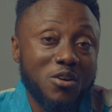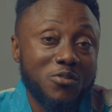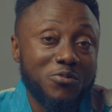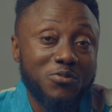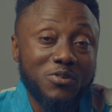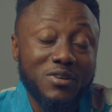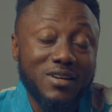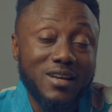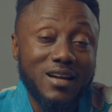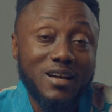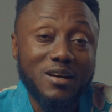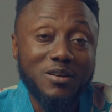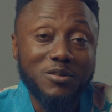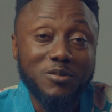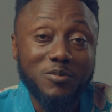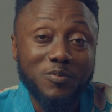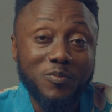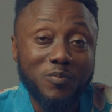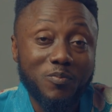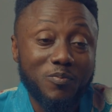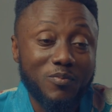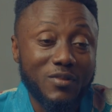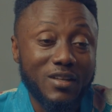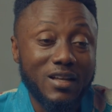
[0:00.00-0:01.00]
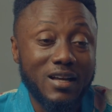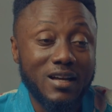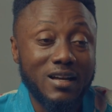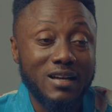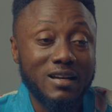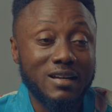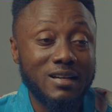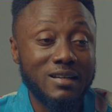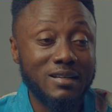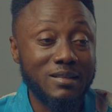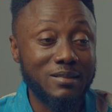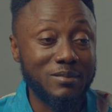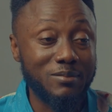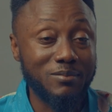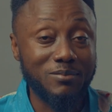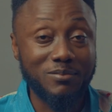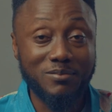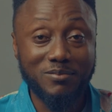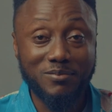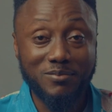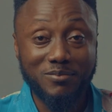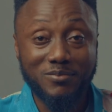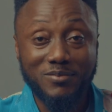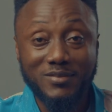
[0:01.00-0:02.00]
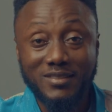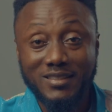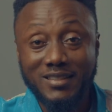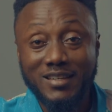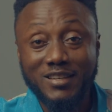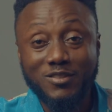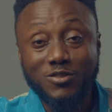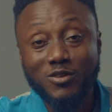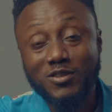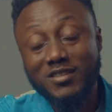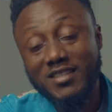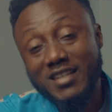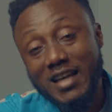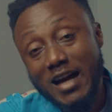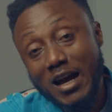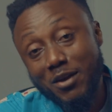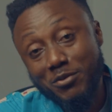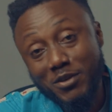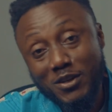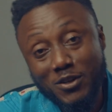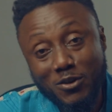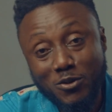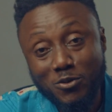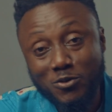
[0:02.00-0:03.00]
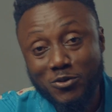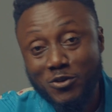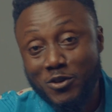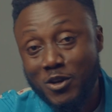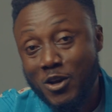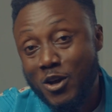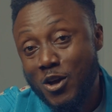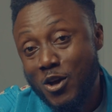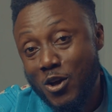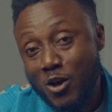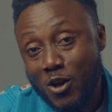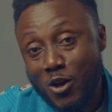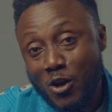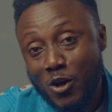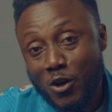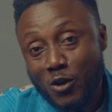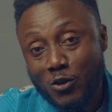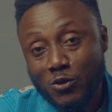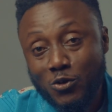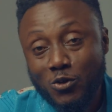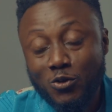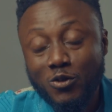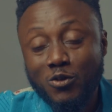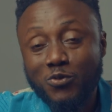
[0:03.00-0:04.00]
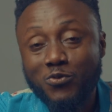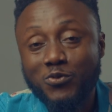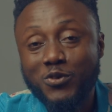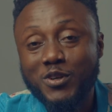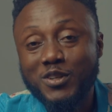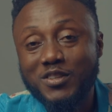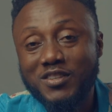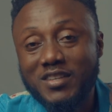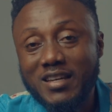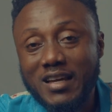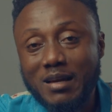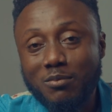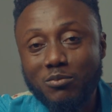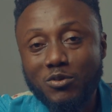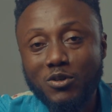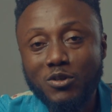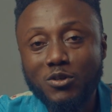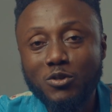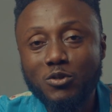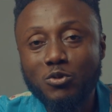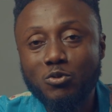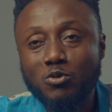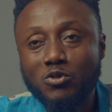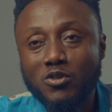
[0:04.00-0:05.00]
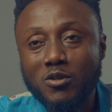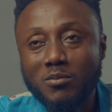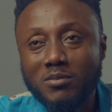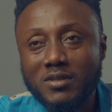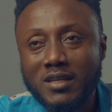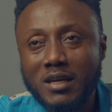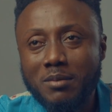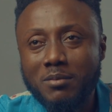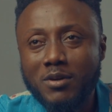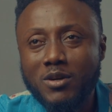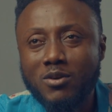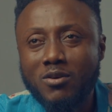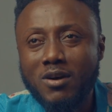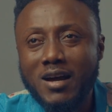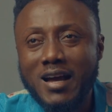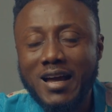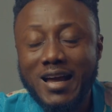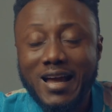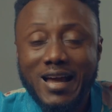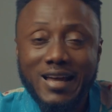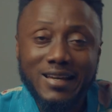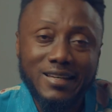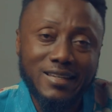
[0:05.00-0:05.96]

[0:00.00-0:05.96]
For now, let's just see how it goes. So the first thing I'm going to do, some time ago, I